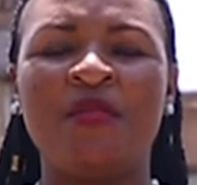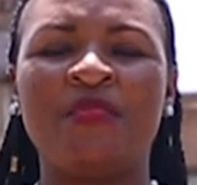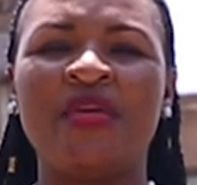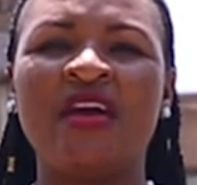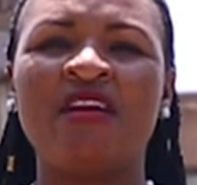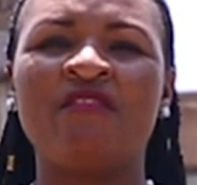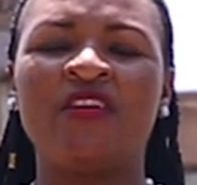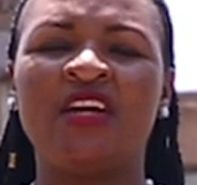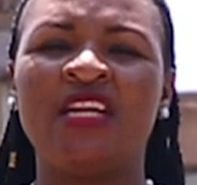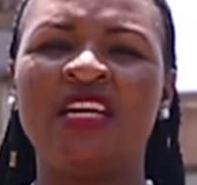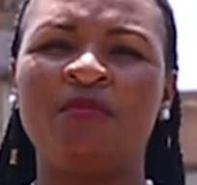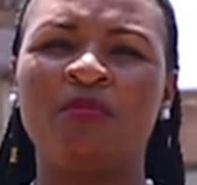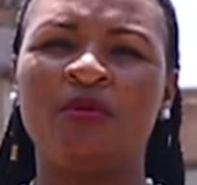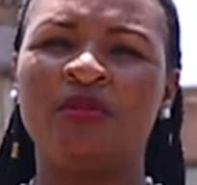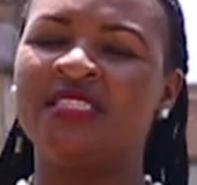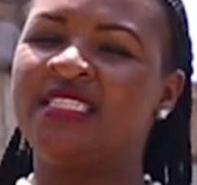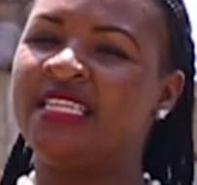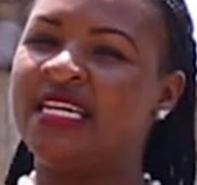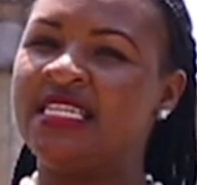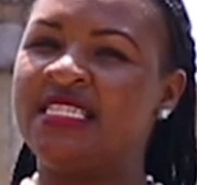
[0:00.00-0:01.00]
The
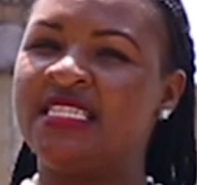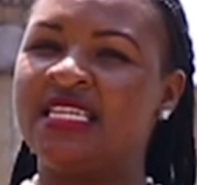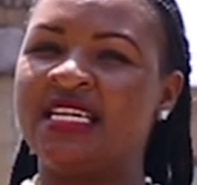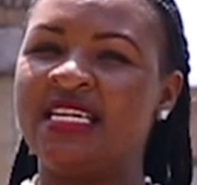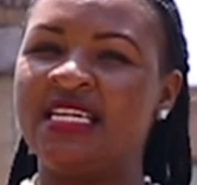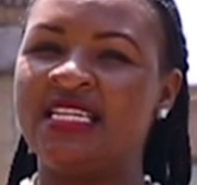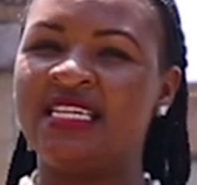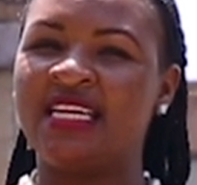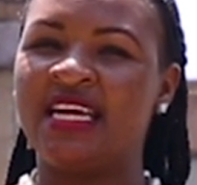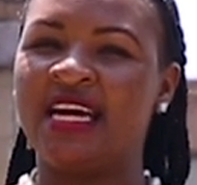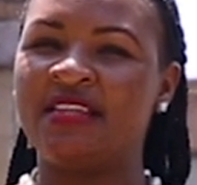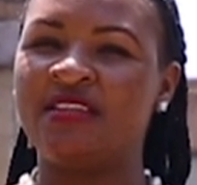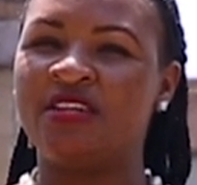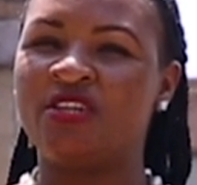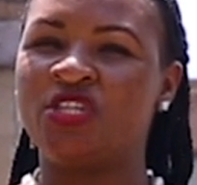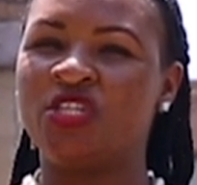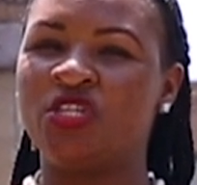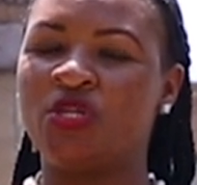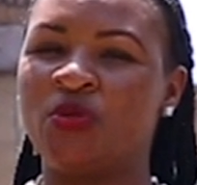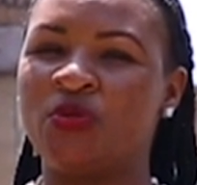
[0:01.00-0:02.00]
available data in Kenya
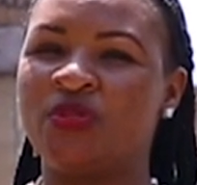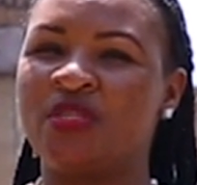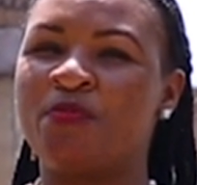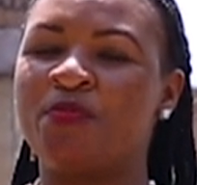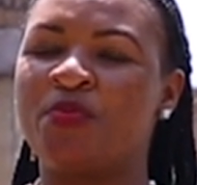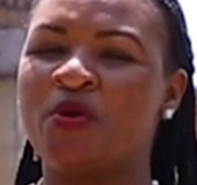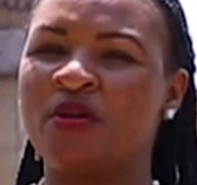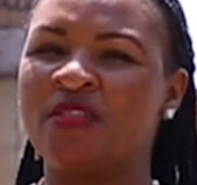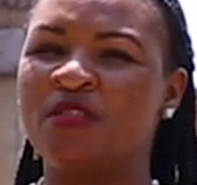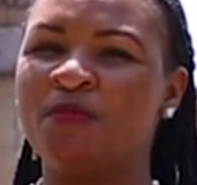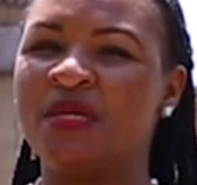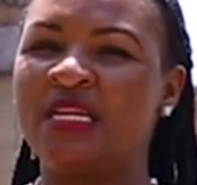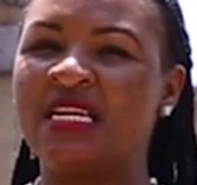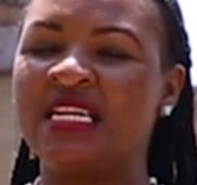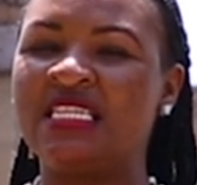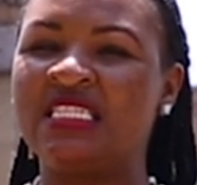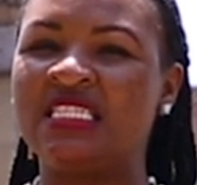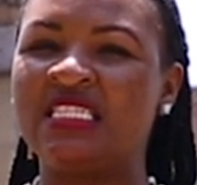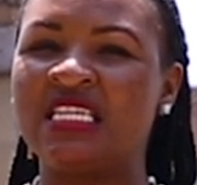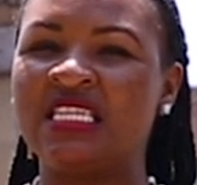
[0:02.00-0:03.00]
shows
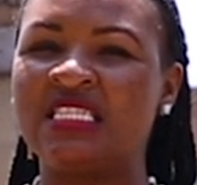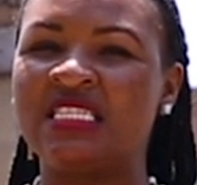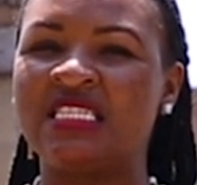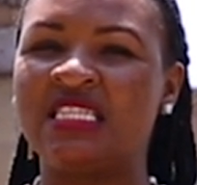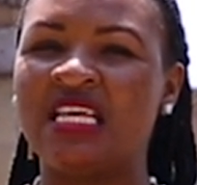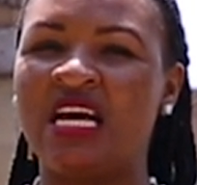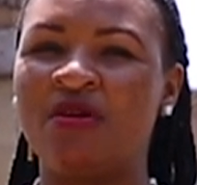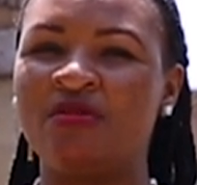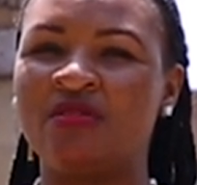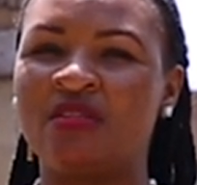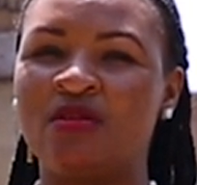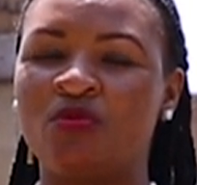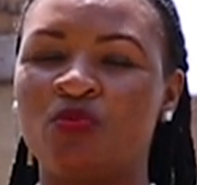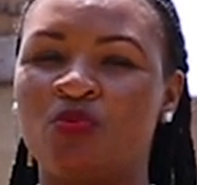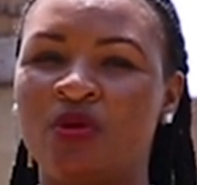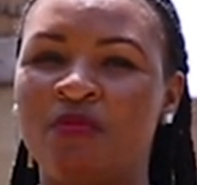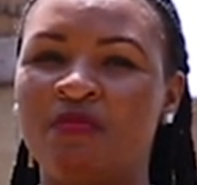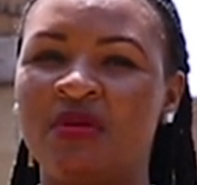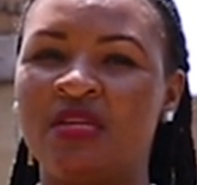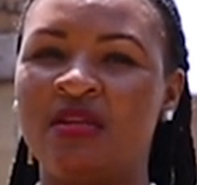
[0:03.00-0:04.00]
approximately 6,000
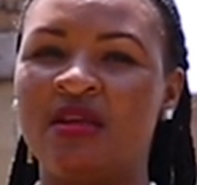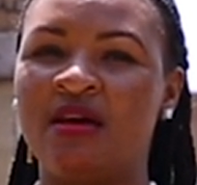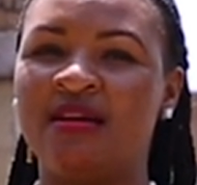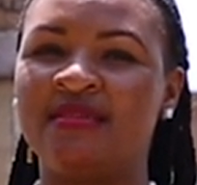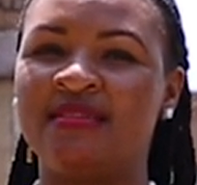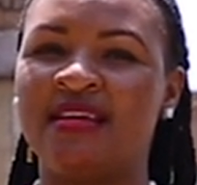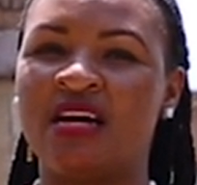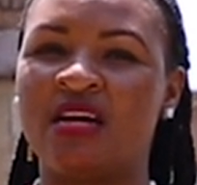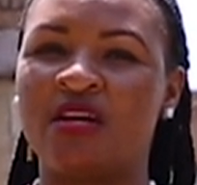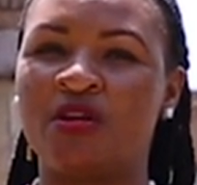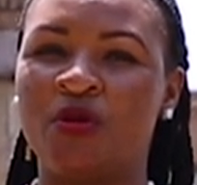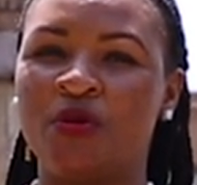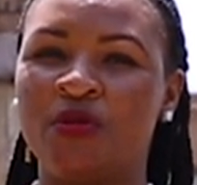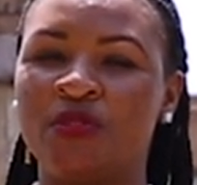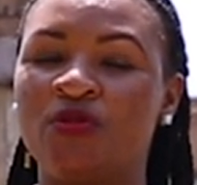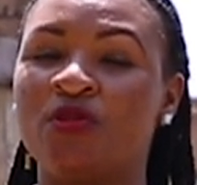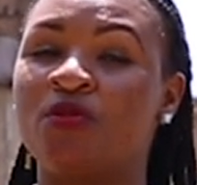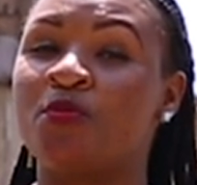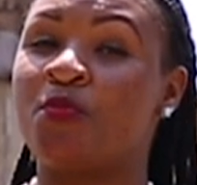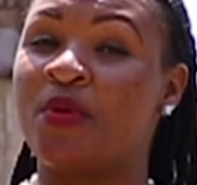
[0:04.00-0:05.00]
women are
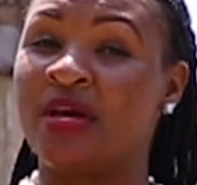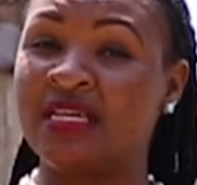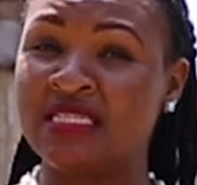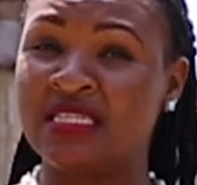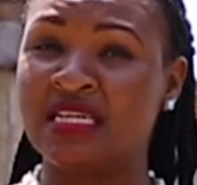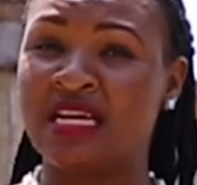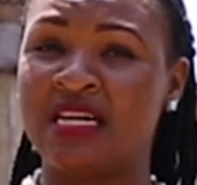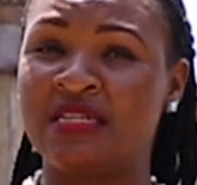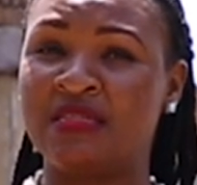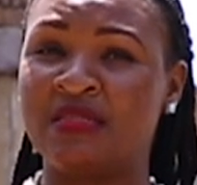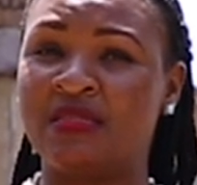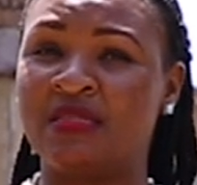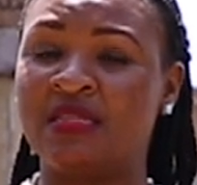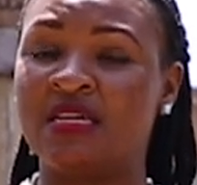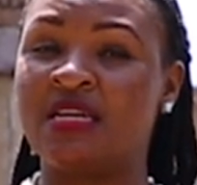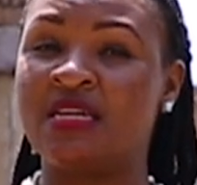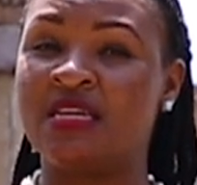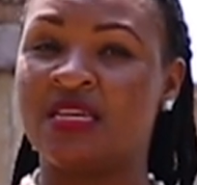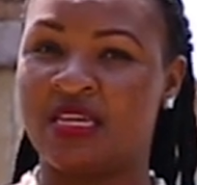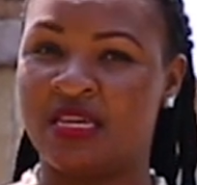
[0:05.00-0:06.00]
diagnosed with breast
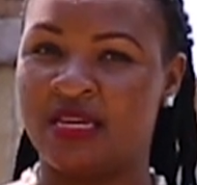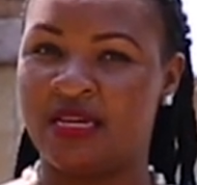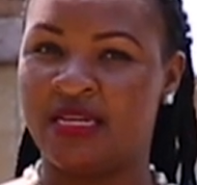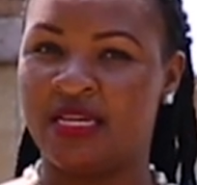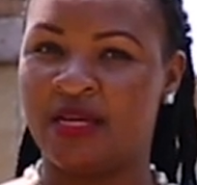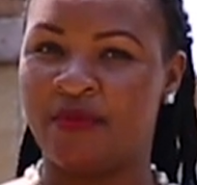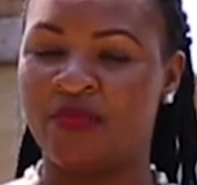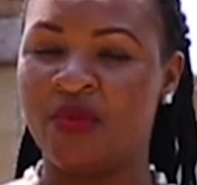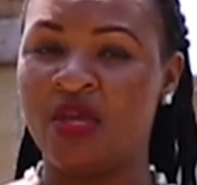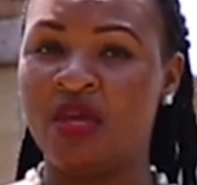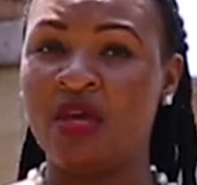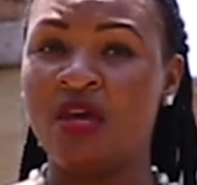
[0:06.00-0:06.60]
cancer yearly.